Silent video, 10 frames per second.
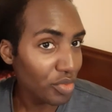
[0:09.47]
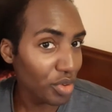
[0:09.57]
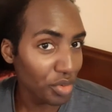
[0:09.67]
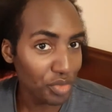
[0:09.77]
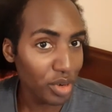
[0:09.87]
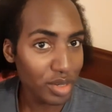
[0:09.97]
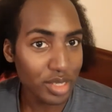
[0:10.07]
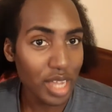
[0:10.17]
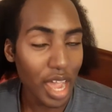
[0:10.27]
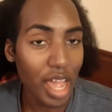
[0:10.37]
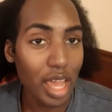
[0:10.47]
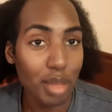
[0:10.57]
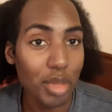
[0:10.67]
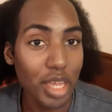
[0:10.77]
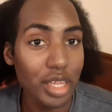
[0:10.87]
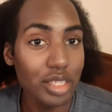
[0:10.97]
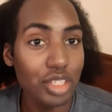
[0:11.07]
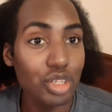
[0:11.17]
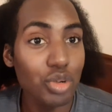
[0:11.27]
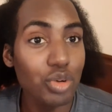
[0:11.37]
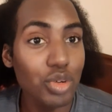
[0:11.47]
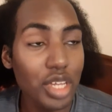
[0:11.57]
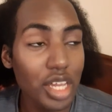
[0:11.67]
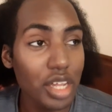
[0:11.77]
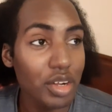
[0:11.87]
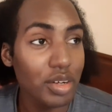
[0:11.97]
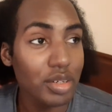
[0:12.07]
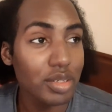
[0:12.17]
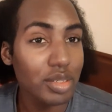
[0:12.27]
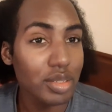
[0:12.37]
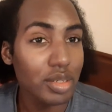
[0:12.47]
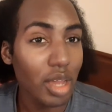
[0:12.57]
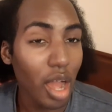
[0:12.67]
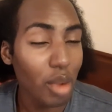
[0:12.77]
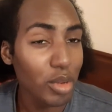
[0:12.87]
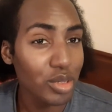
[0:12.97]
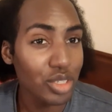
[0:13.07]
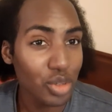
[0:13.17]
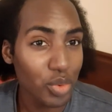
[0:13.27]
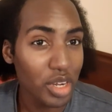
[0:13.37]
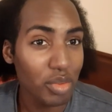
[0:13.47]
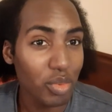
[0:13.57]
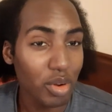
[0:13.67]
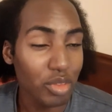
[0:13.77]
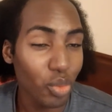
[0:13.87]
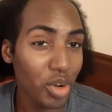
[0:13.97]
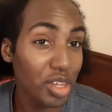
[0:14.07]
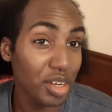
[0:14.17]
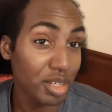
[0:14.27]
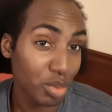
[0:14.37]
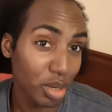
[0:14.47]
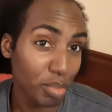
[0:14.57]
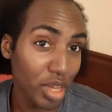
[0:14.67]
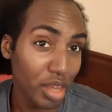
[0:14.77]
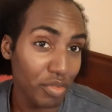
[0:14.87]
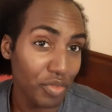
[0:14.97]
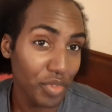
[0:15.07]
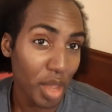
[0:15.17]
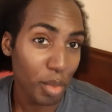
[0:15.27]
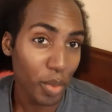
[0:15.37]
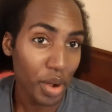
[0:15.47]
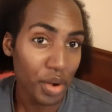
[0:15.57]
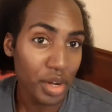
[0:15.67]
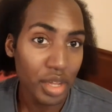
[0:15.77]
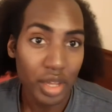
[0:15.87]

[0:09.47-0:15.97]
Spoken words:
For the first time in 2 years, almost three years would have been February.